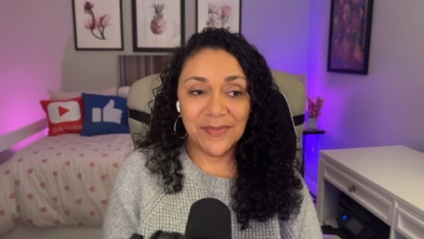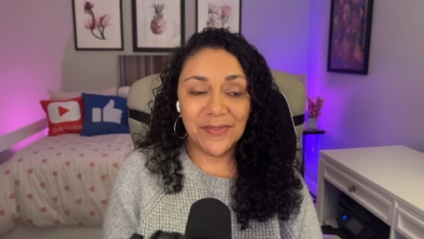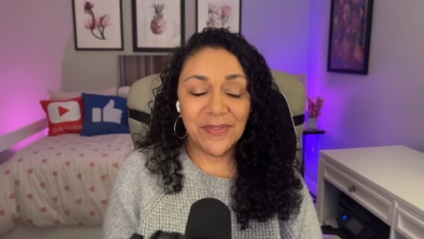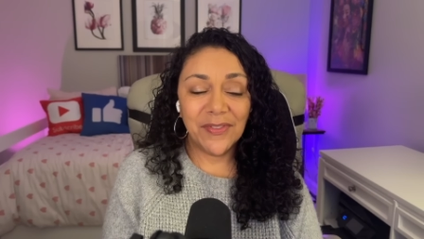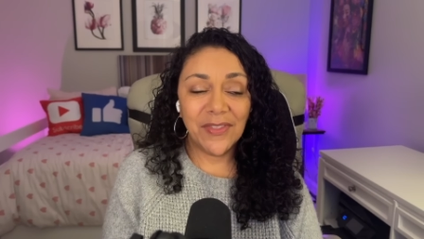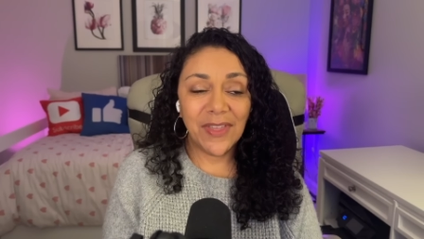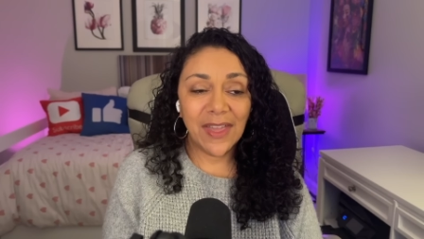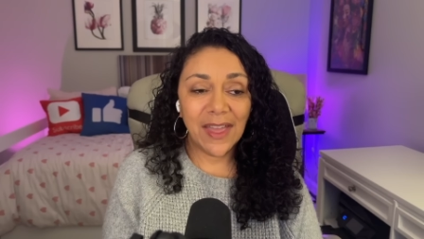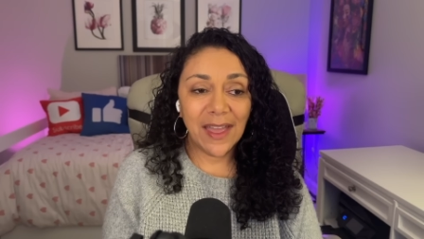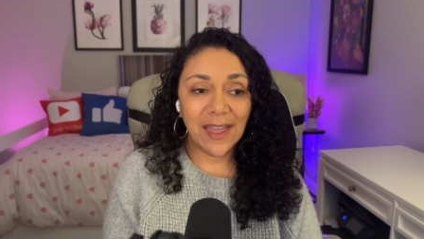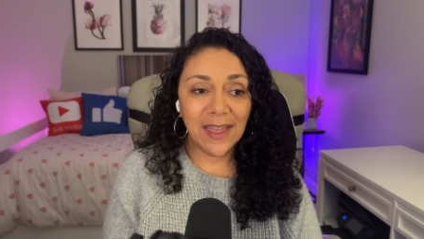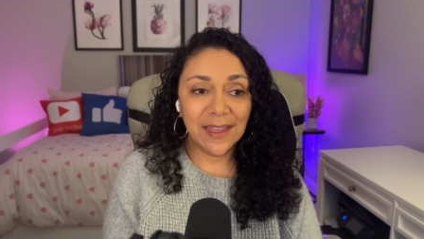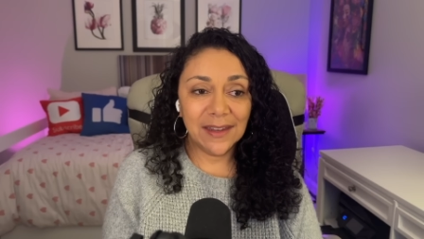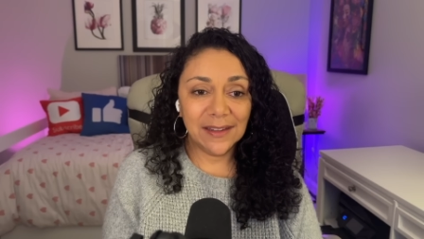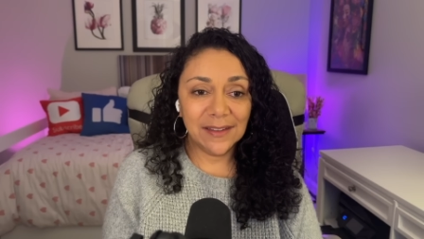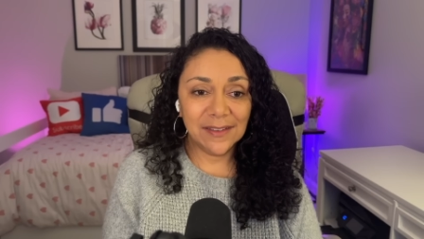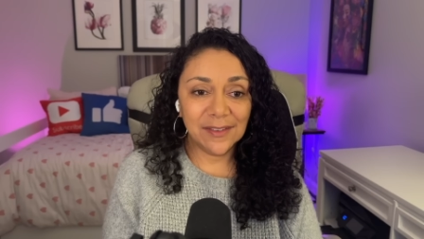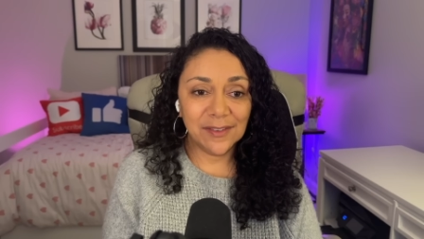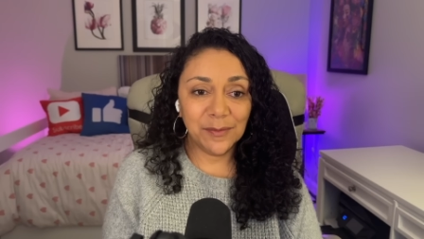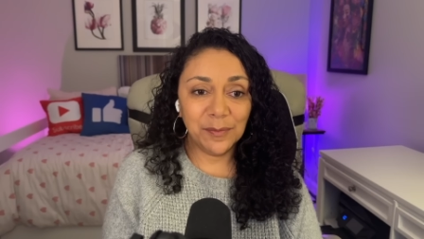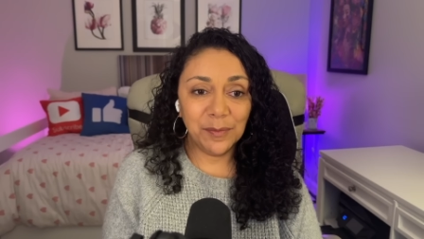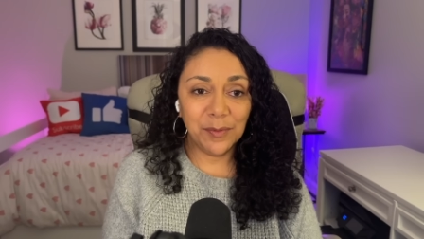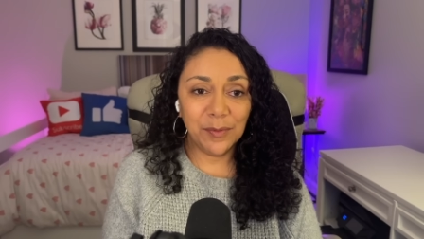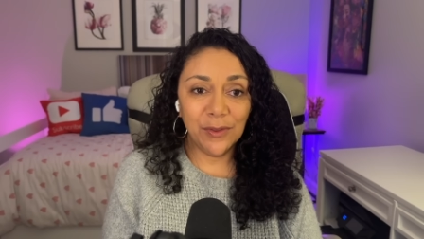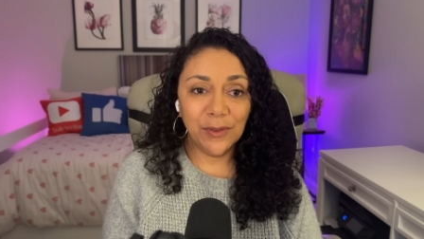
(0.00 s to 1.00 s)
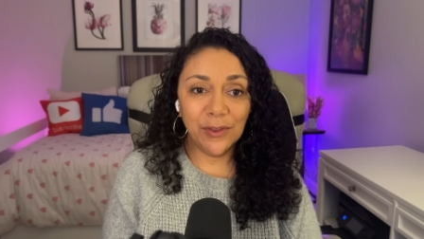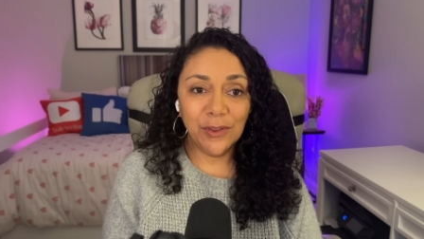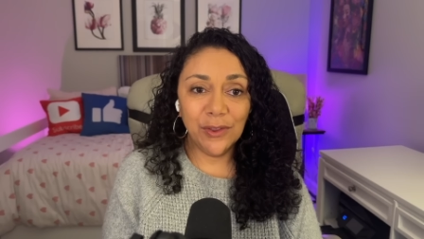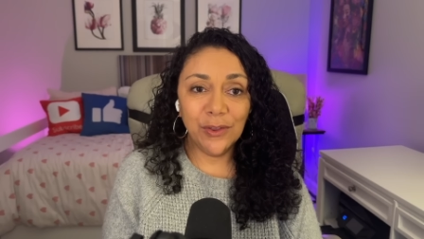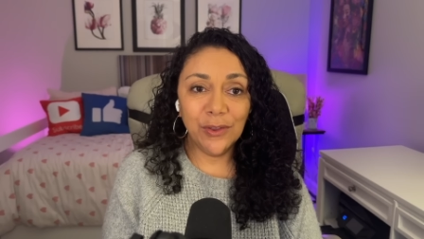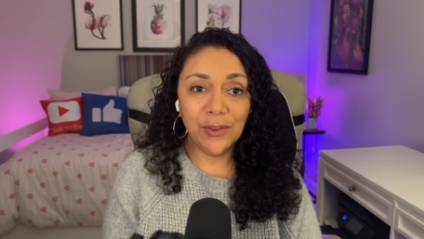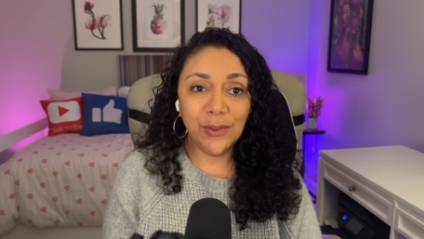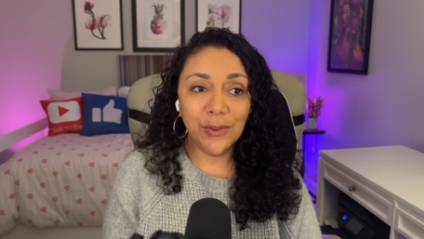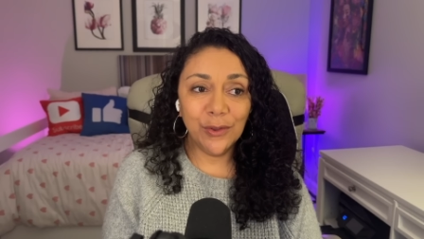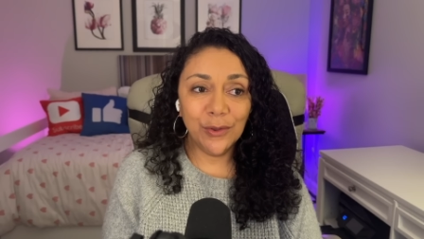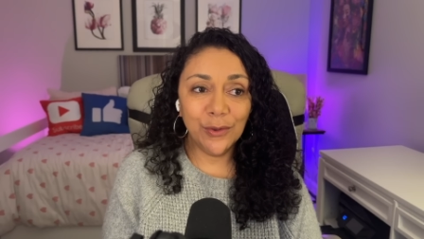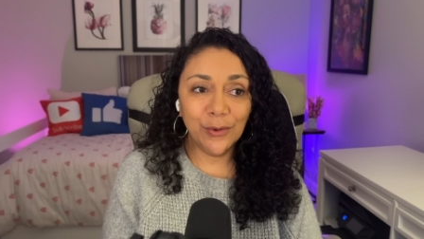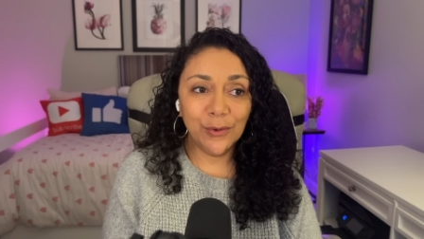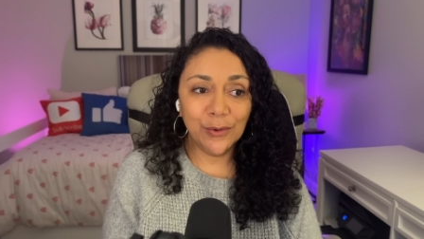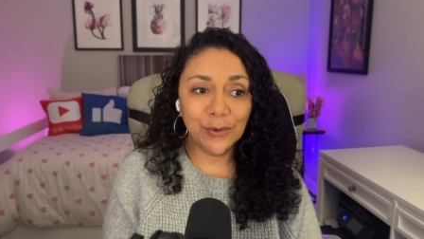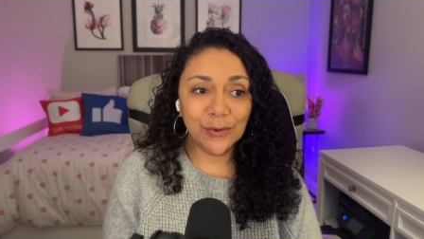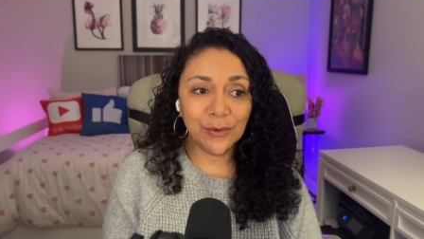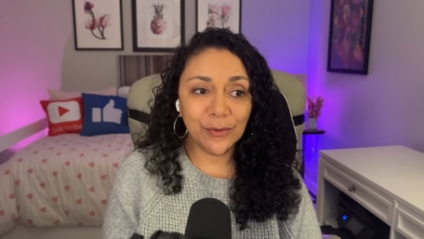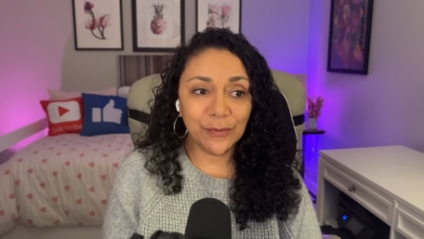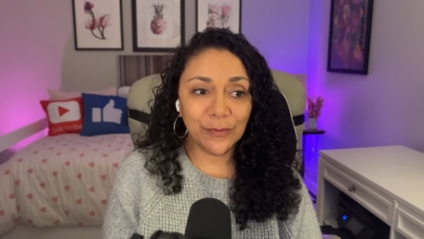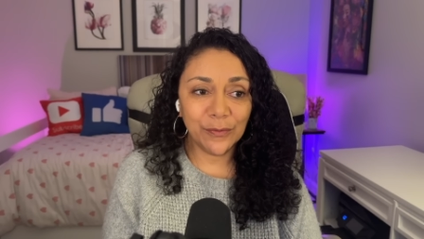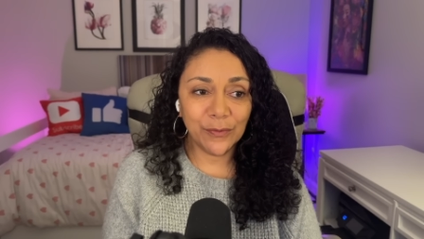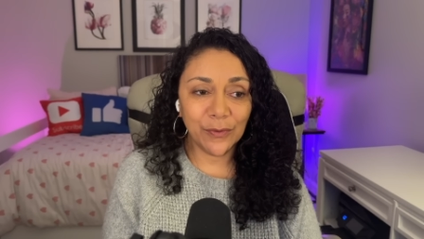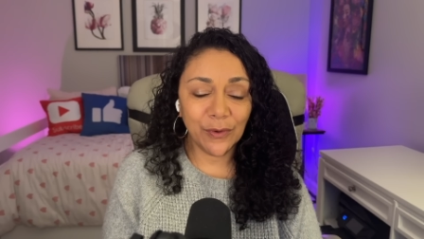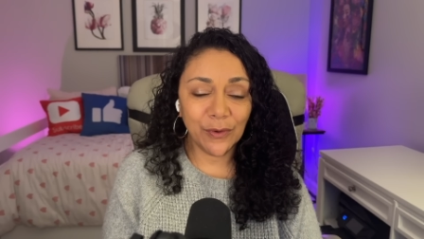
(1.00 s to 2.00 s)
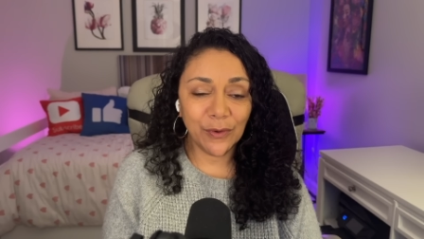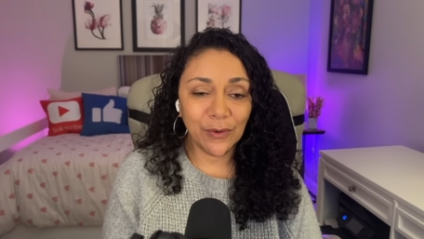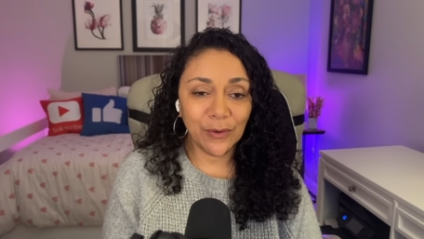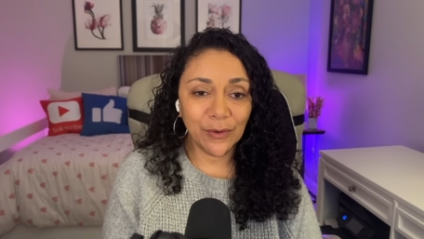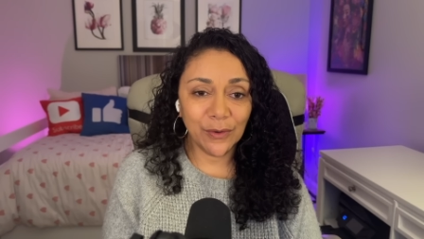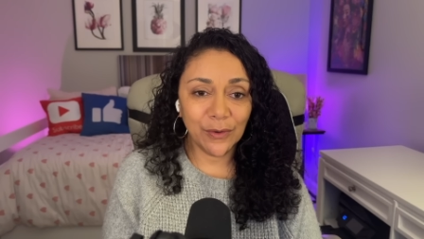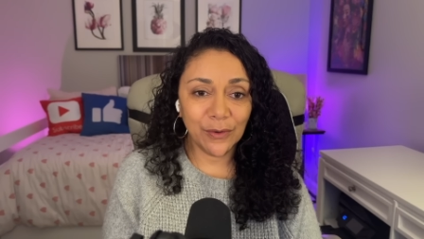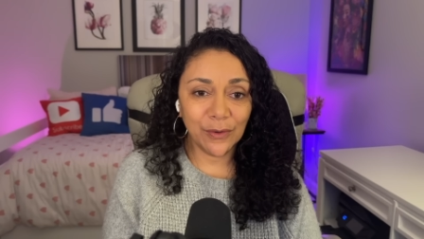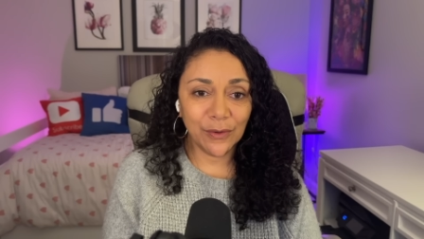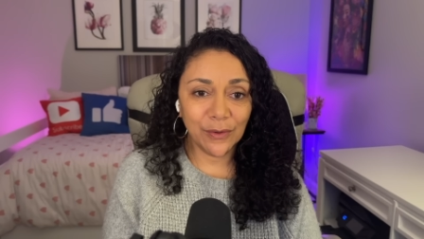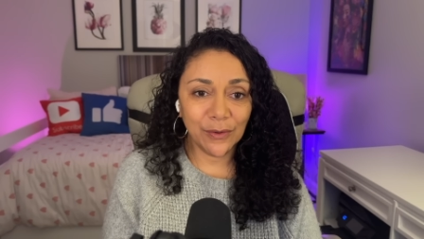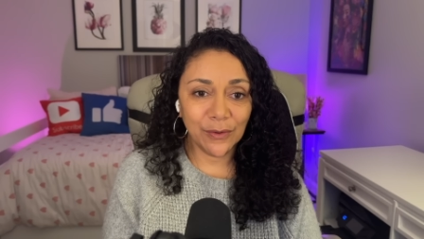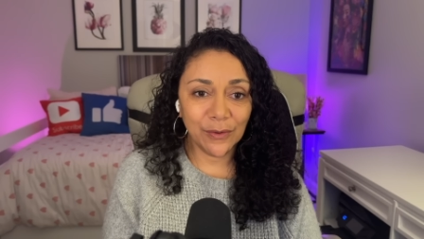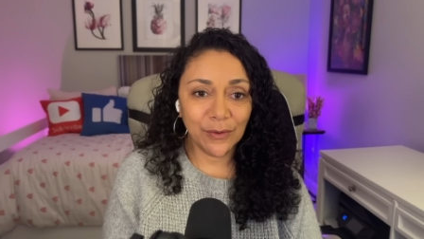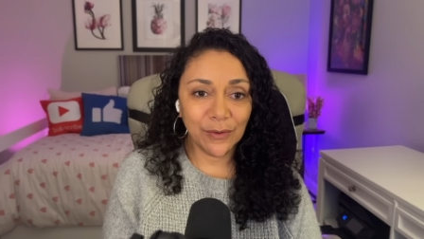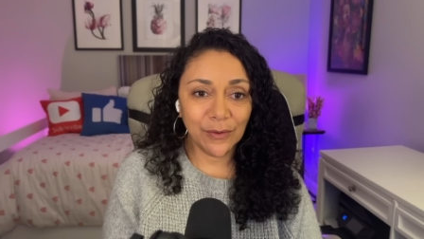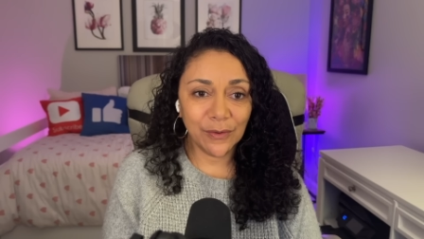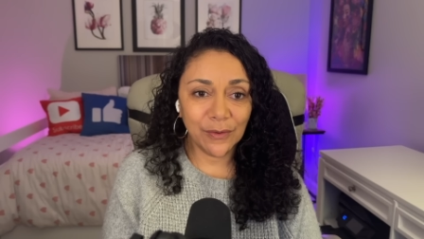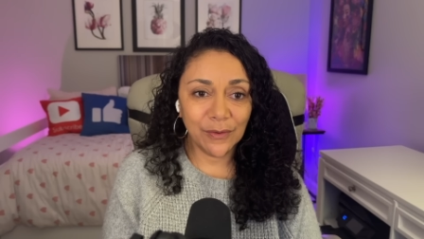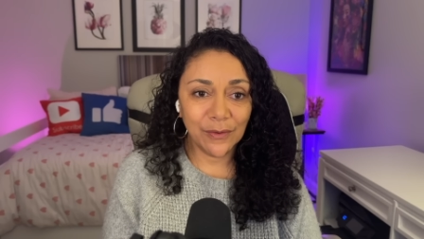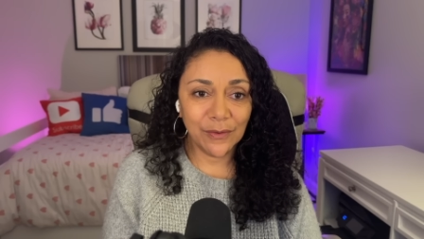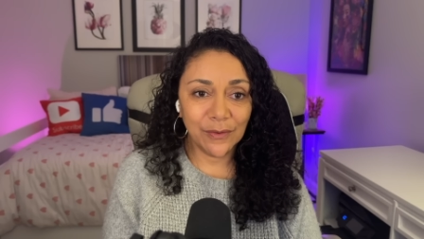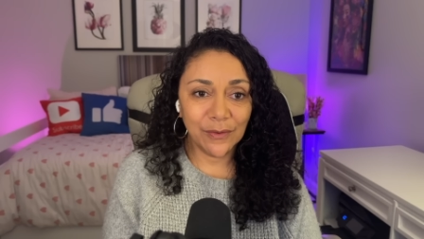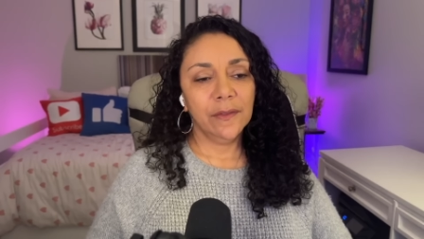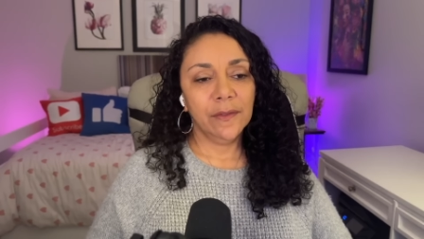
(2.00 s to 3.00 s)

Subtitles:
That is beautiful.